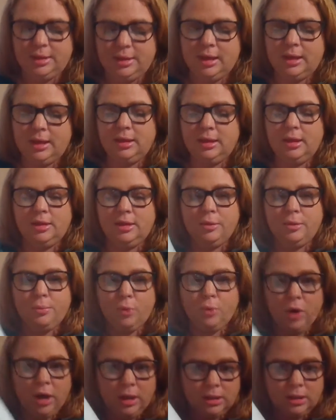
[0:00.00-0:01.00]
Then the
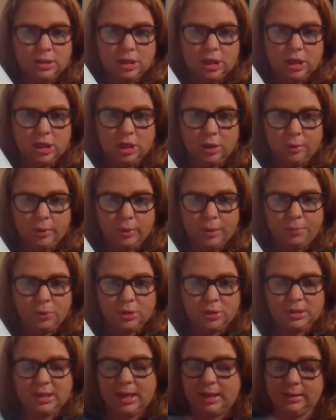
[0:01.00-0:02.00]
branch here
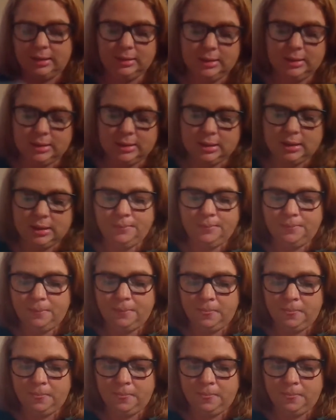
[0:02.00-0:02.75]
represents